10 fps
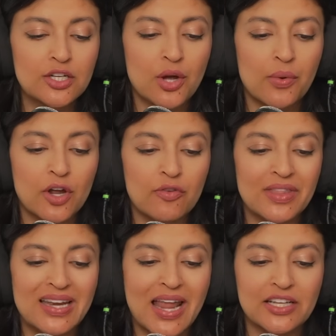it going
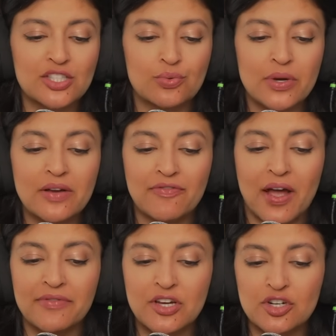over the next 3 to
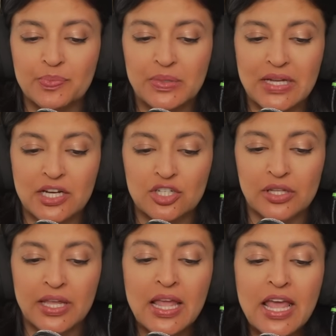5 years
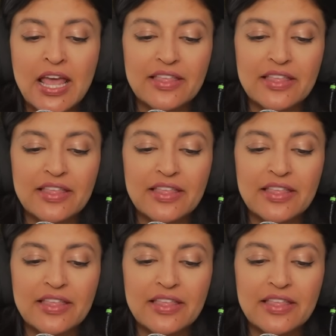potentially?